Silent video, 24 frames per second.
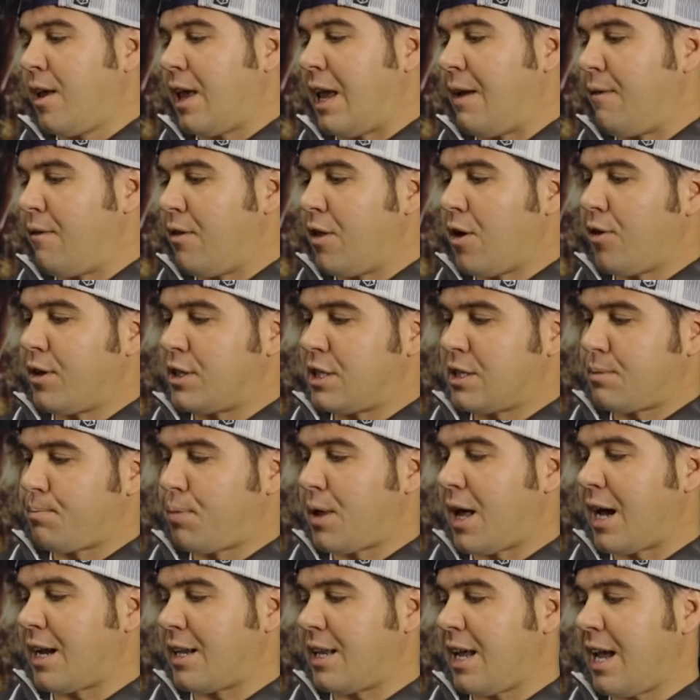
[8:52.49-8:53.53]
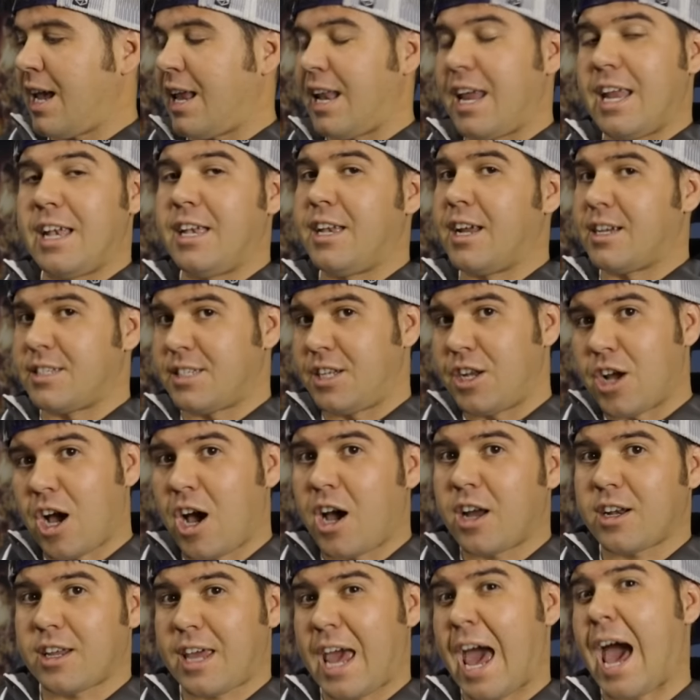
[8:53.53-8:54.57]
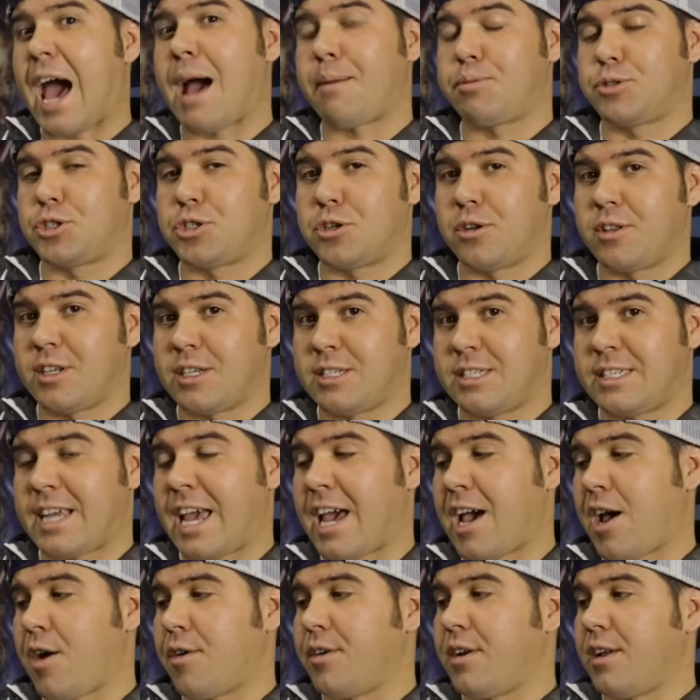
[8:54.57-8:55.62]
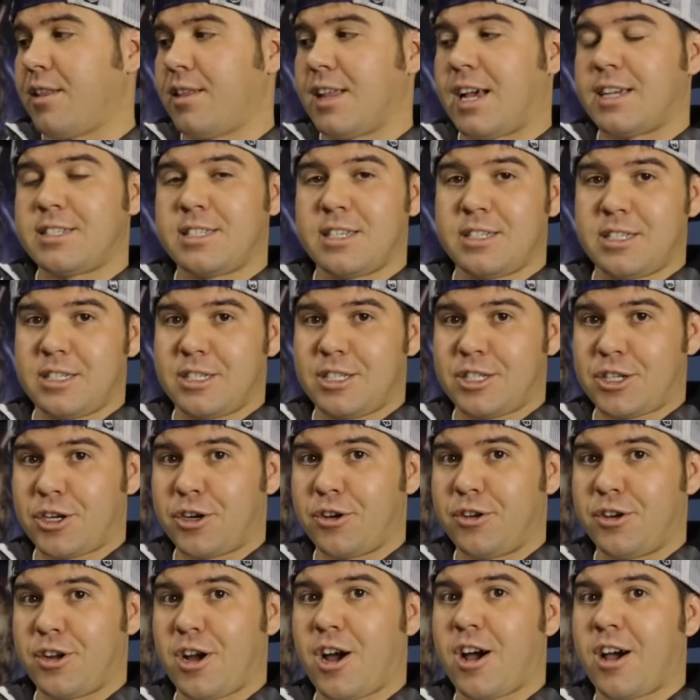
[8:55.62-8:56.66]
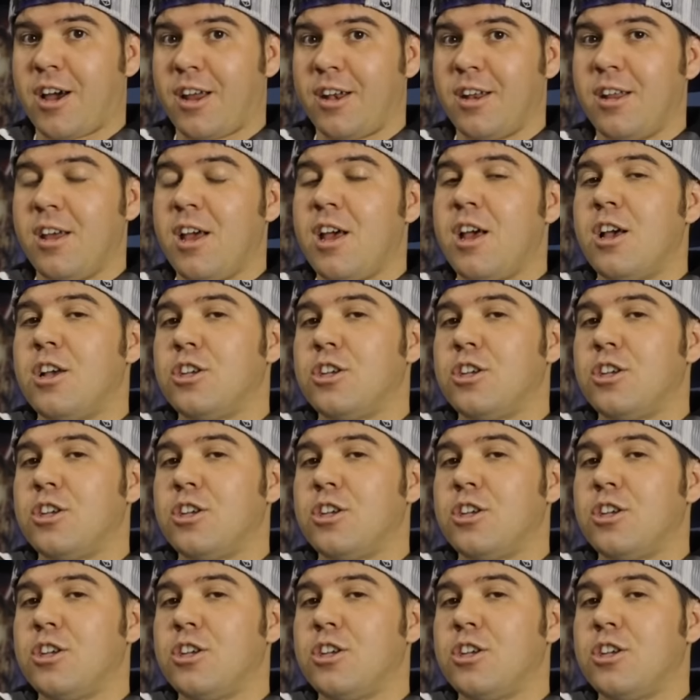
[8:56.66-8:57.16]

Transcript: Even though this is plugged in, it does not capture the sound unless this is turned on.